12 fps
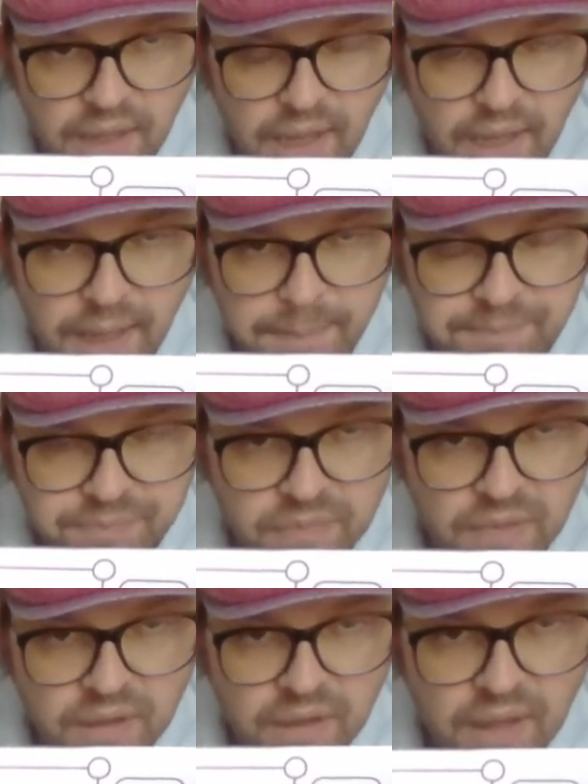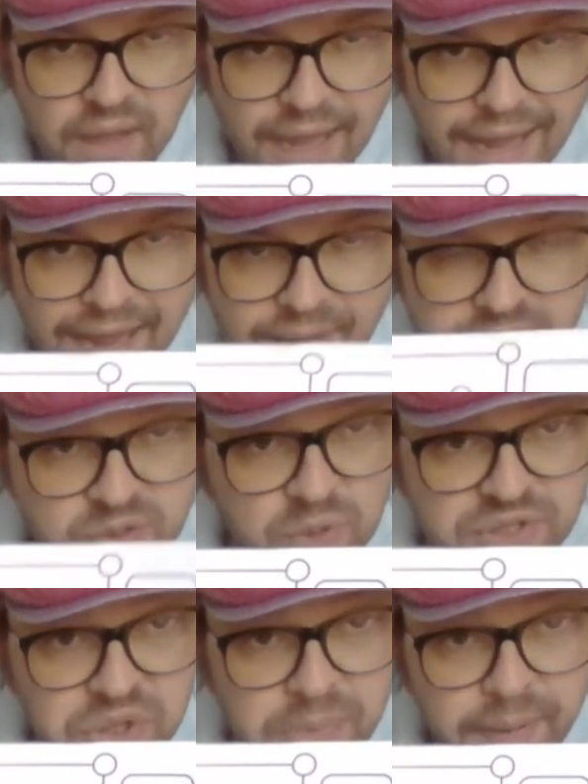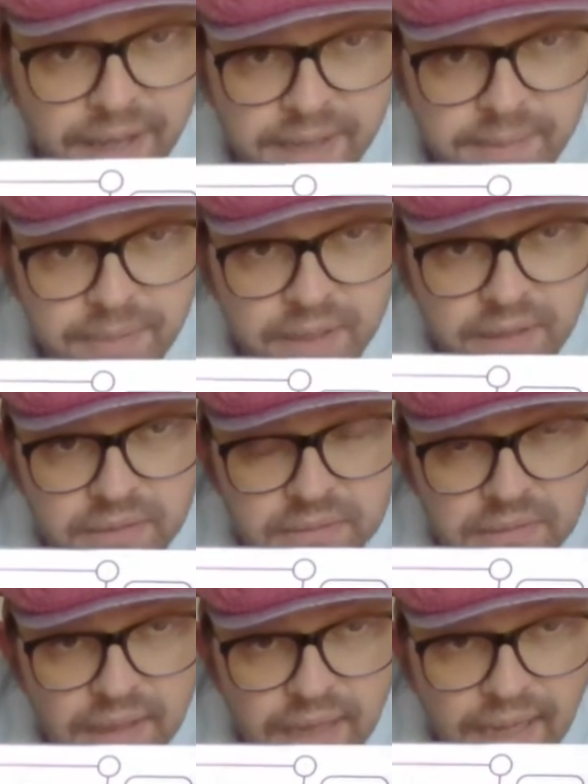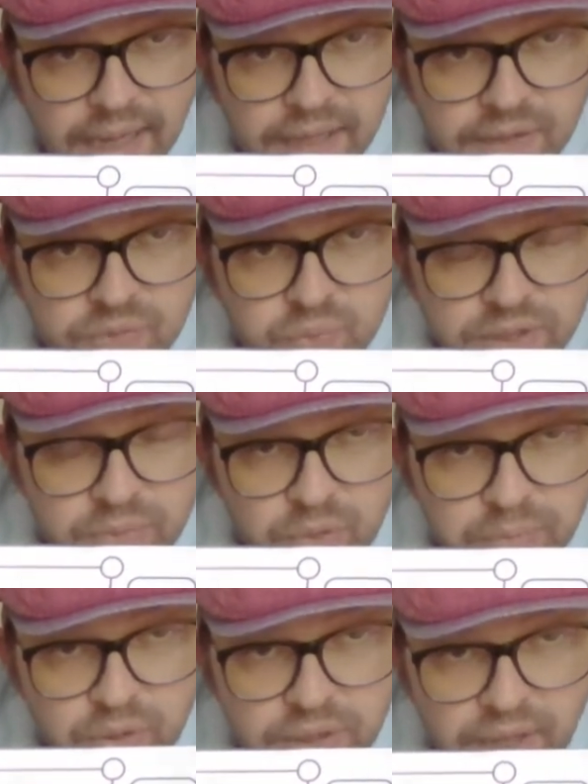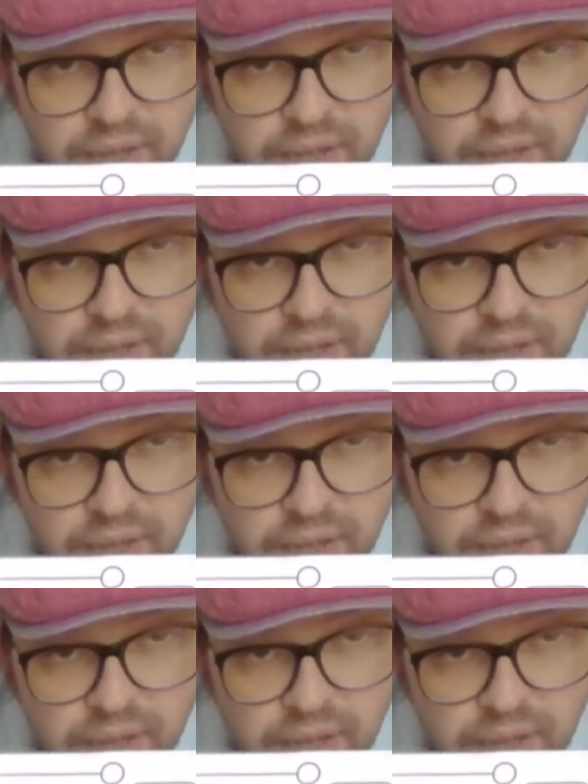And this one's on paper, and we will put it